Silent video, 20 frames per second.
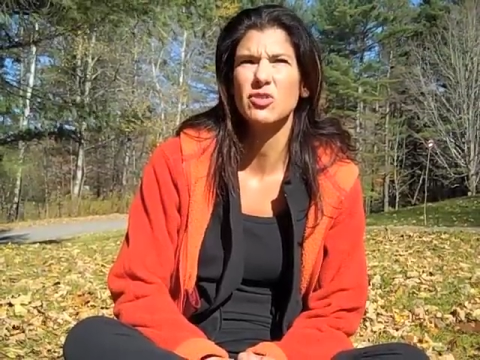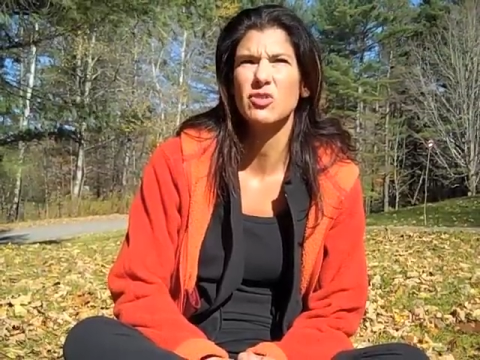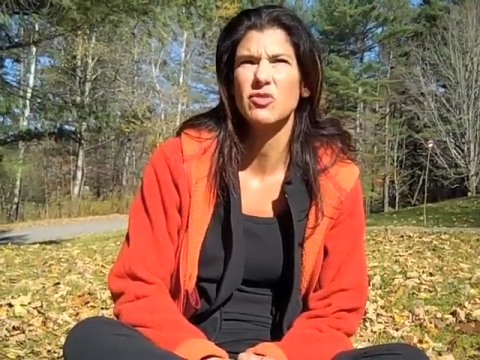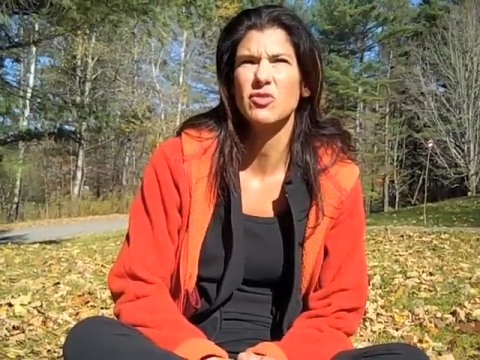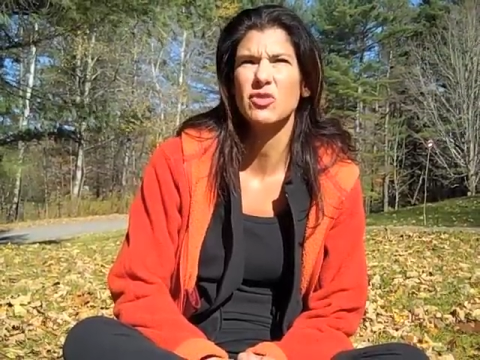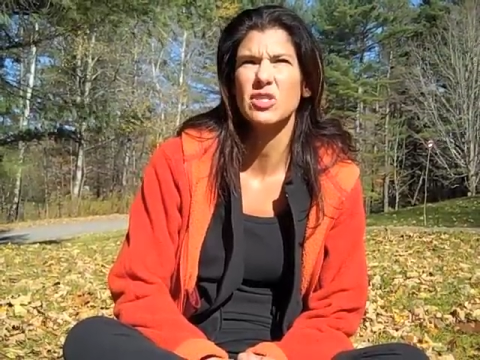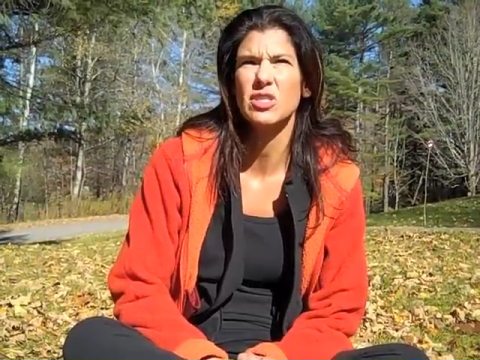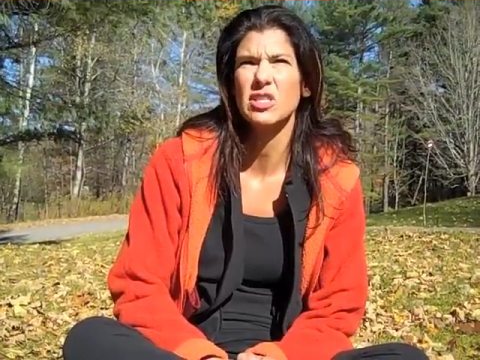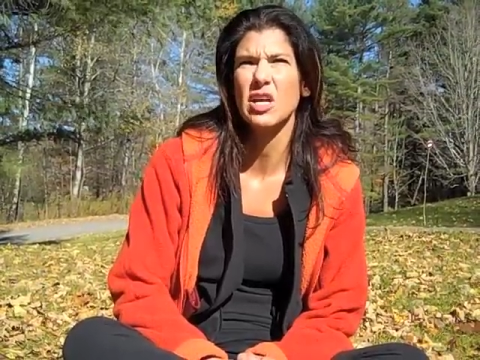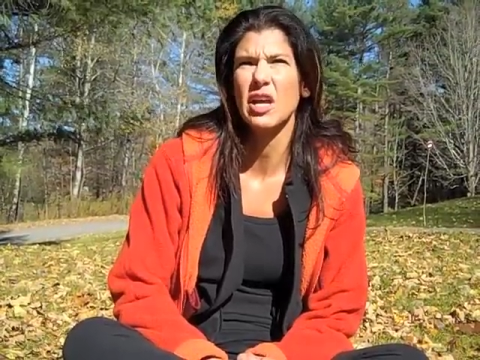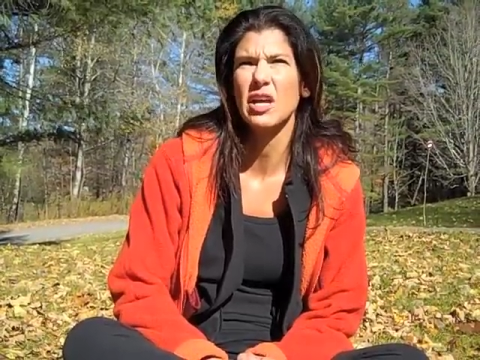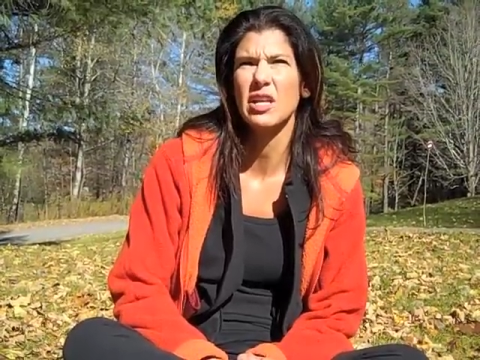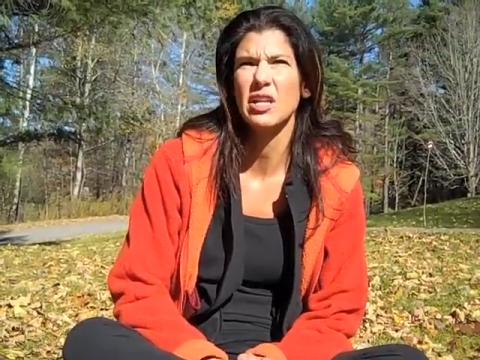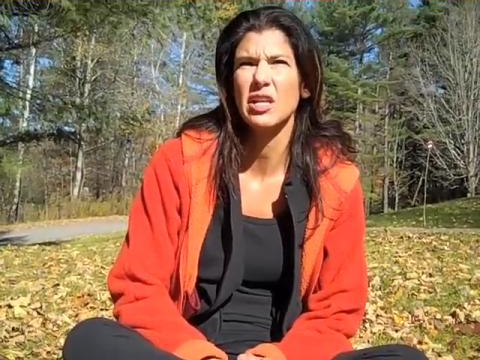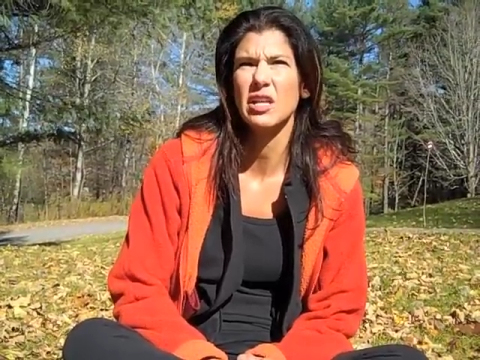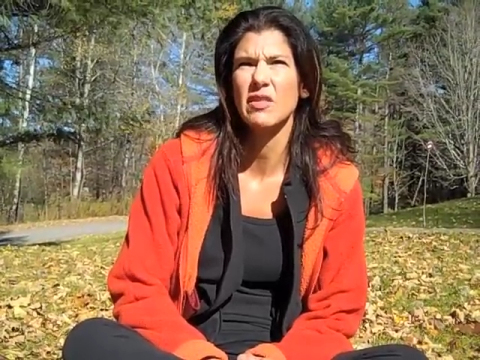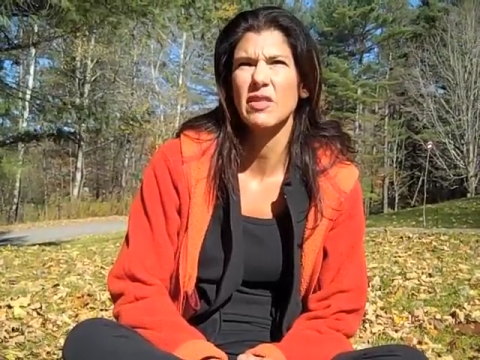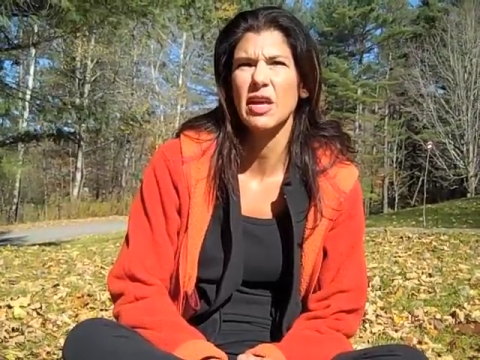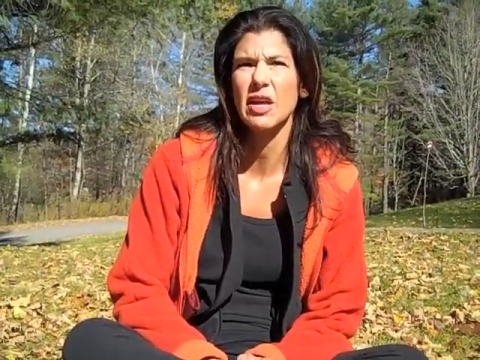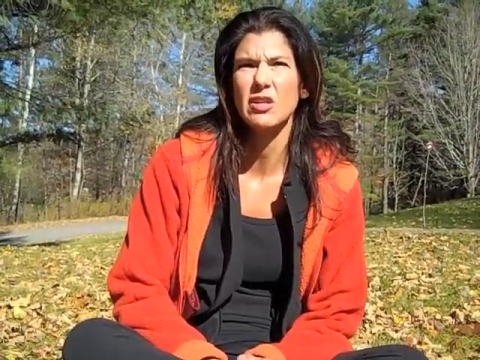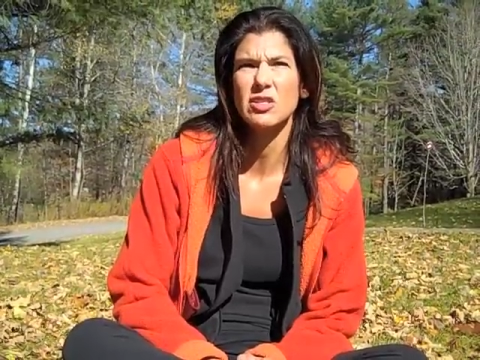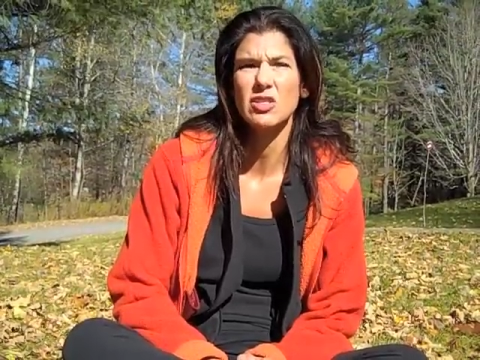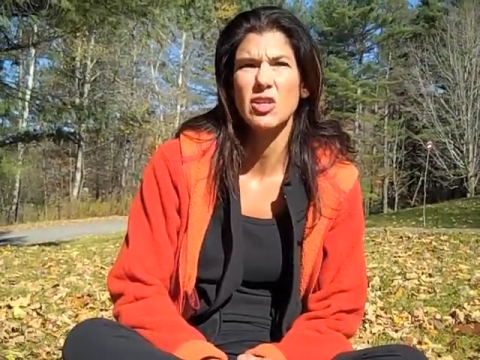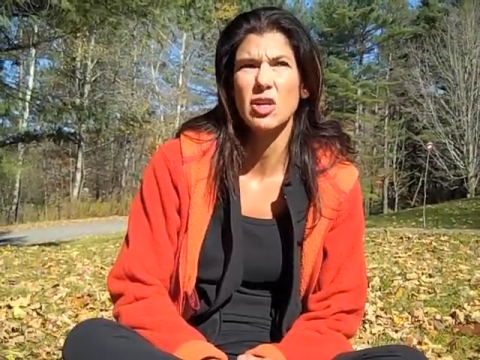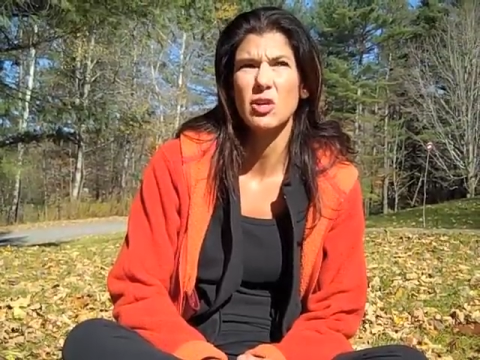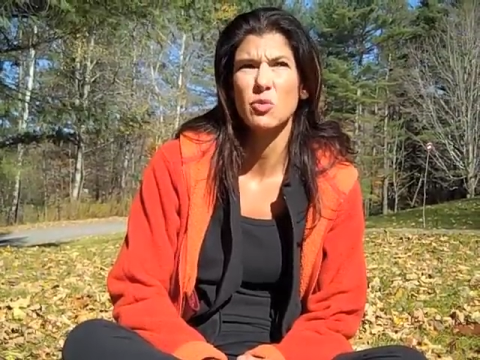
of society and the outside